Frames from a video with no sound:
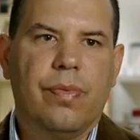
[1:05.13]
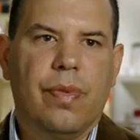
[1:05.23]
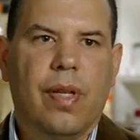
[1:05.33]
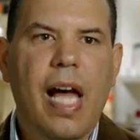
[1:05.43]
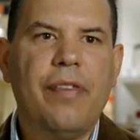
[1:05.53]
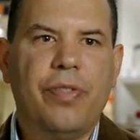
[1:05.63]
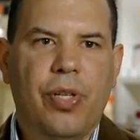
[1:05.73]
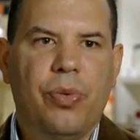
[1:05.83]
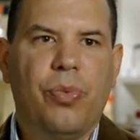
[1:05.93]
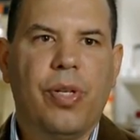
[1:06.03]

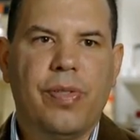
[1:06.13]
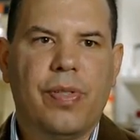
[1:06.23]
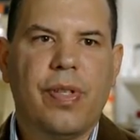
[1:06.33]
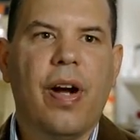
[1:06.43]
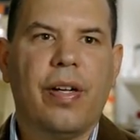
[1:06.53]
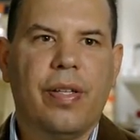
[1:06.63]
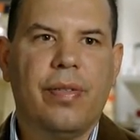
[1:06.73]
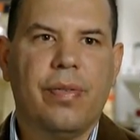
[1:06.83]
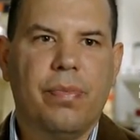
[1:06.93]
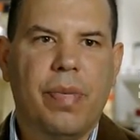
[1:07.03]
LifeGen was started
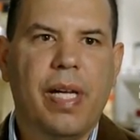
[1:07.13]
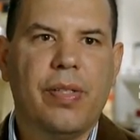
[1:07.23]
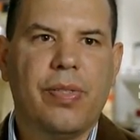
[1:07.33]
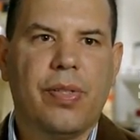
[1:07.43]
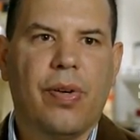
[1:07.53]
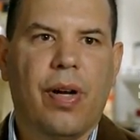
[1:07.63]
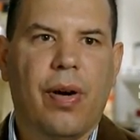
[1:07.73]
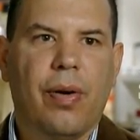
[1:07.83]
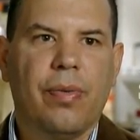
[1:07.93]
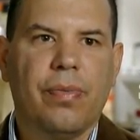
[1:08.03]
based on
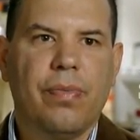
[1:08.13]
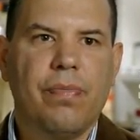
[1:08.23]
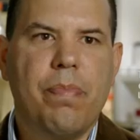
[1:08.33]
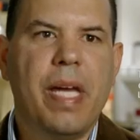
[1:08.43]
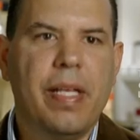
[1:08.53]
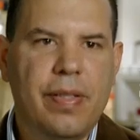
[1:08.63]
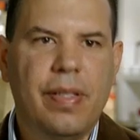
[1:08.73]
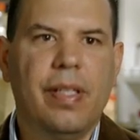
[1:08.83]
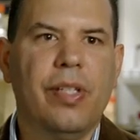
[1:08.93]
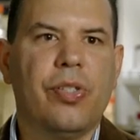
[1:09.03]
our base
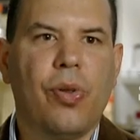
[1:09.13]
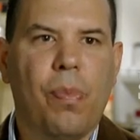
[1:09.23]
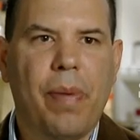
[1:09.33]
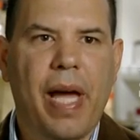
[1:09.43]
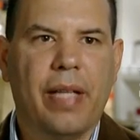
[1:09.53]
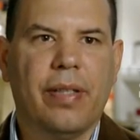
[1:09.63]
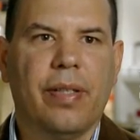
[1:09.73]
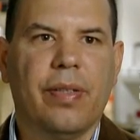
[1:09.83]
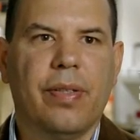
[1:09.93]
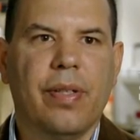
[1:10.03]
initial
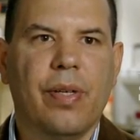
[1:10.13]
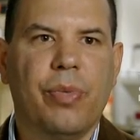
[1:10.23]
patent,